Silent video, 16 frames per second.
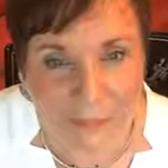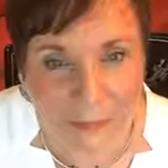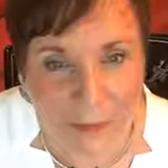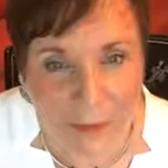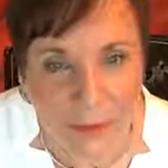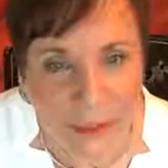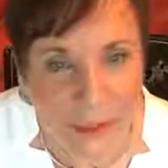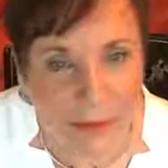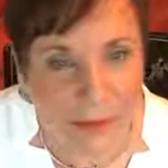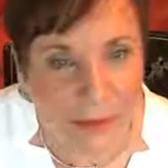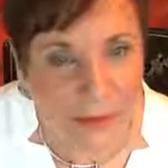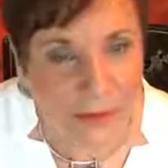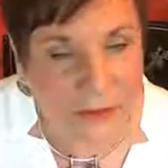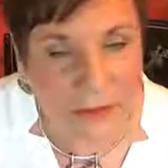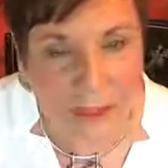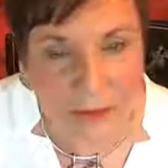Breathe
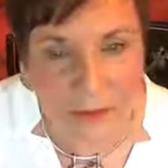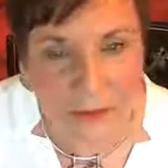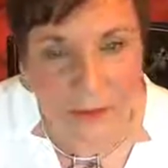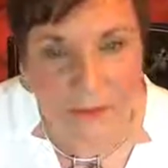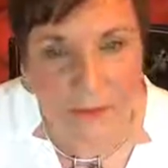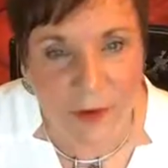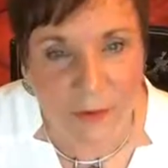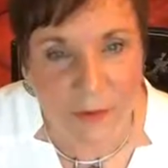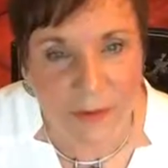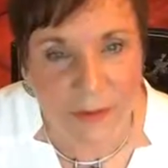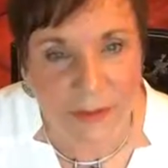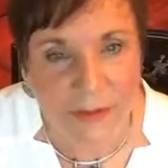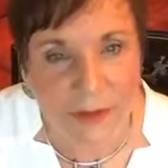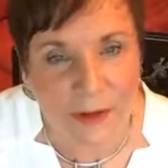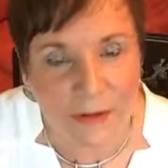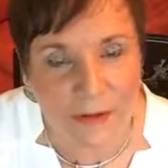and just
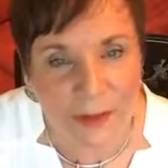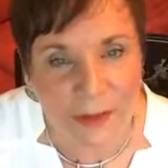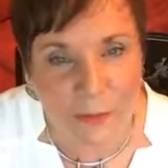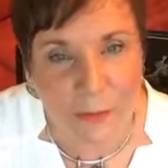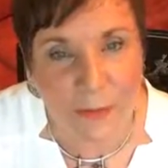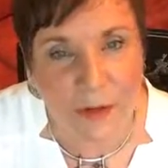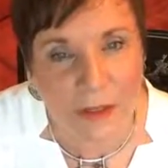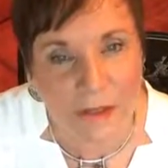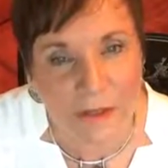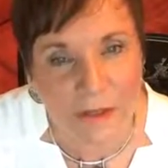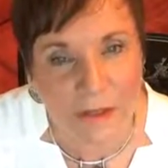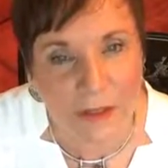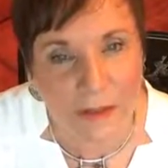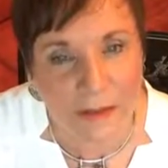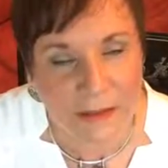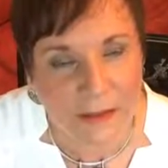focus on that one
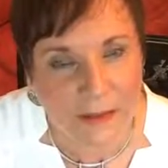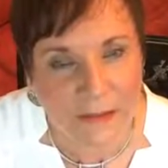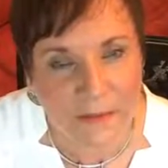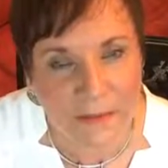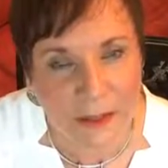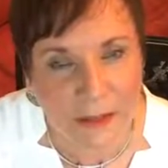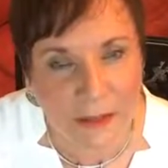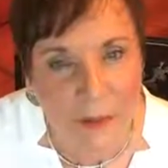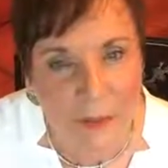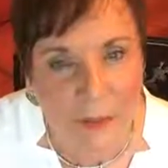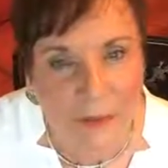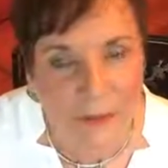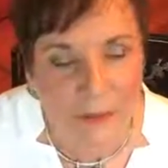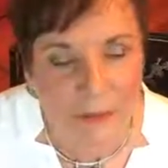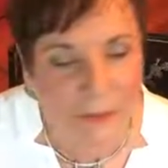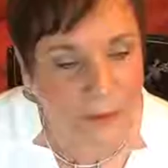thing that's very
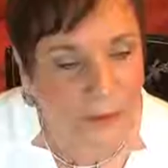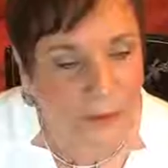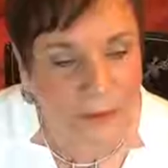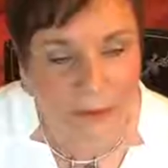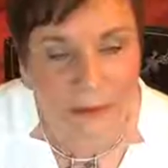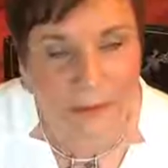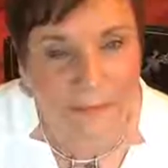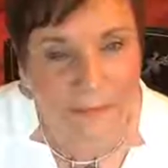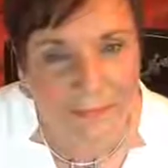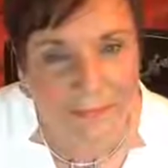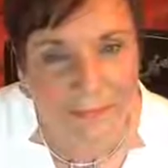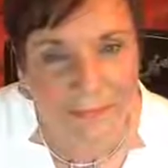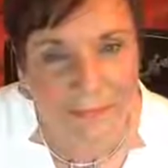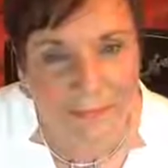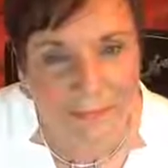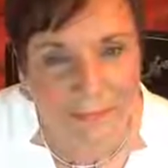beautiful
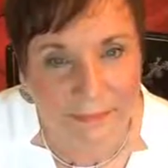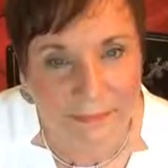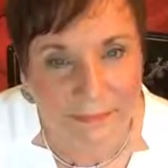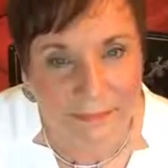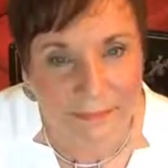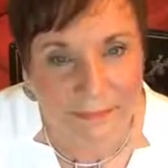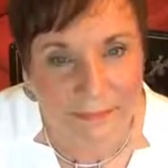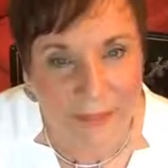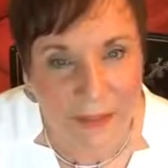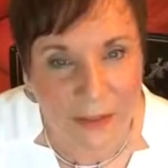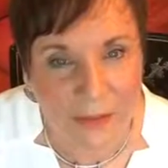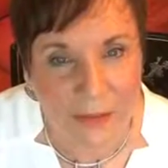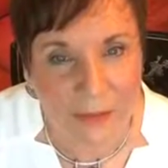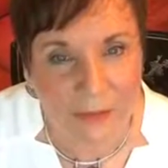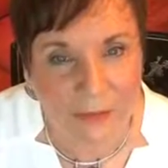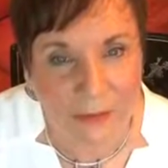in
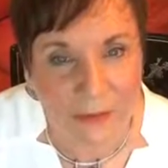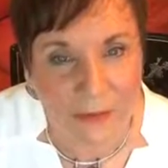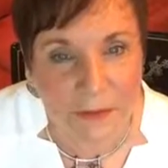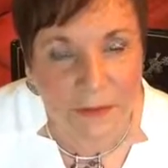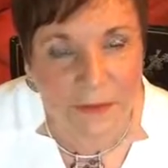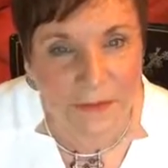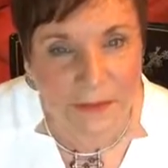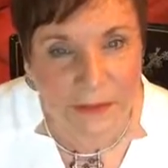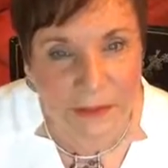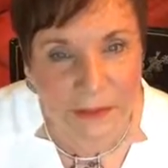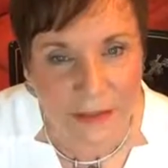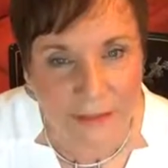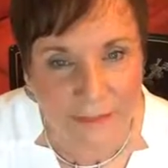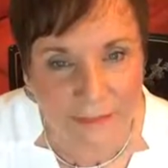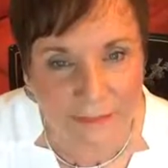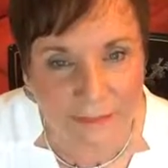your field of vision.